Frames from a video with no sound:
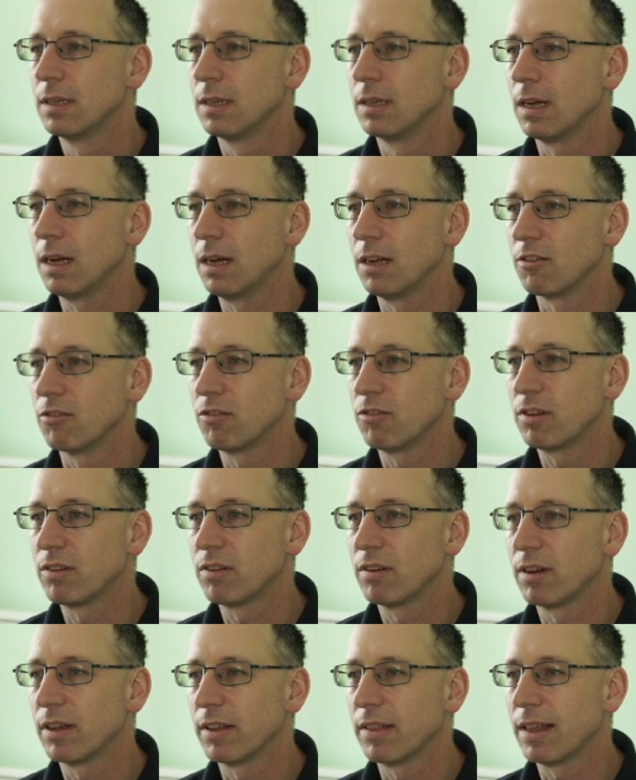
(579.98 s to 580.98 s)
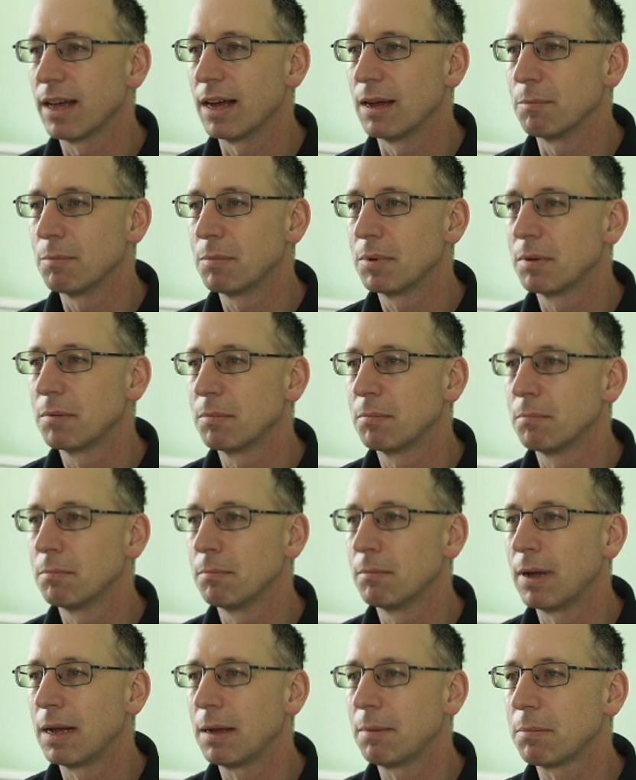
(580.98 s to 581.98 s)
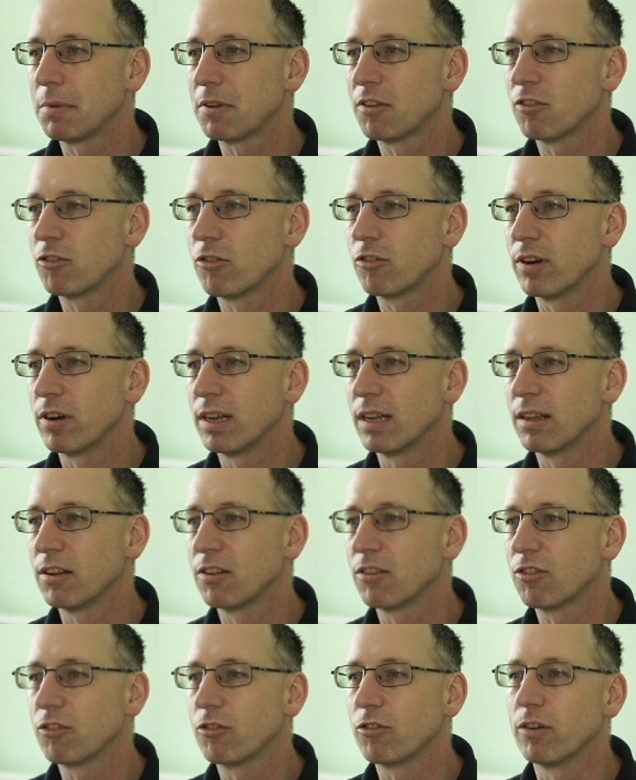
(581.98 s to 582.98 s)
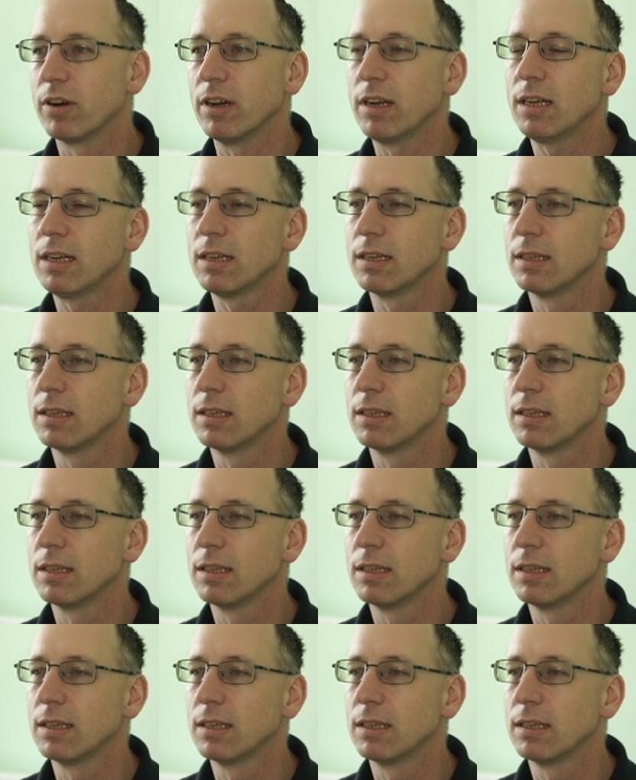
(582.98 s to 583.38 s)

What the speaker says: That's written like that. Map string string.